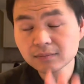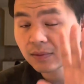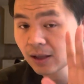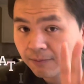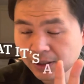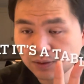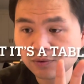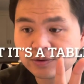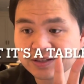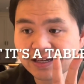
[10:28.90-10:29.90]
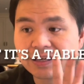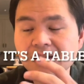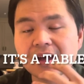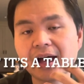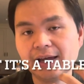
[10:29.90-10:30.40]
But I will say,
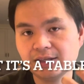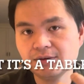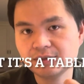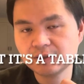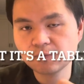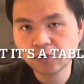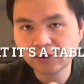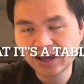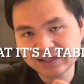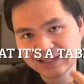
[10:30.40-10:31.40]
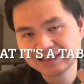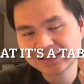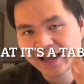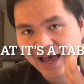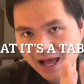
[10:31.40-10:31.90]
I use this more as a
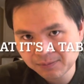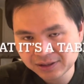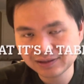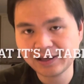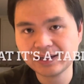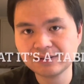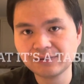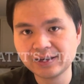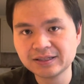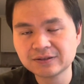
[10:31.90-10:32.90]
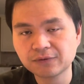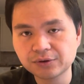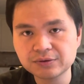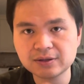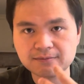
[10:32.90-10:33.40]
tablet-like device for
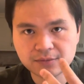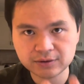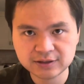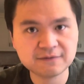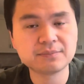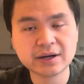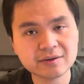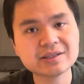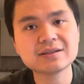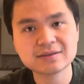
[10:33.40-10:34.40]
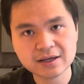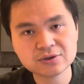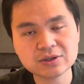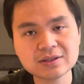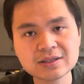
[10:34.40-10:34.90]
those immersive browsing
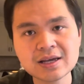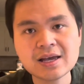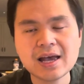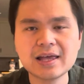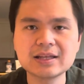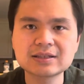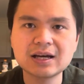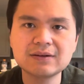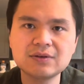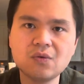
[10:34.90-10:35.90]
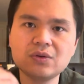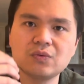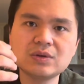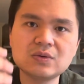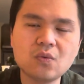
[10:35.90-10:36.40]
sessions, and that's kind of the only
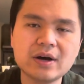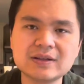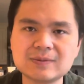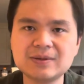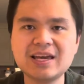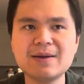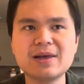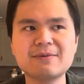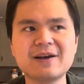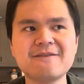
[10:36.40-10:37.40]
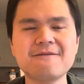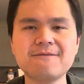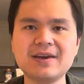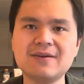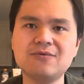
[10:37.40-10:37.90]
reason why this became like my
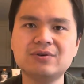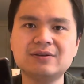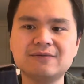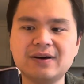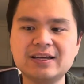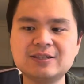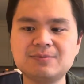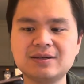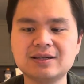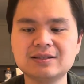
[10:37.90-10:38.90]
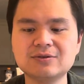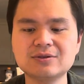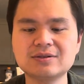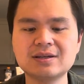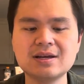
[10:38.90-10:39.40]
favorite device, because it's
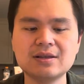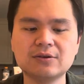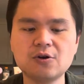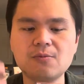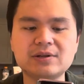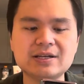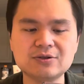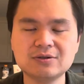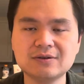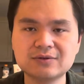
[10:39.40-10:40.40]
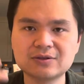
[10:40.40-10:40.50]
just the culmination of just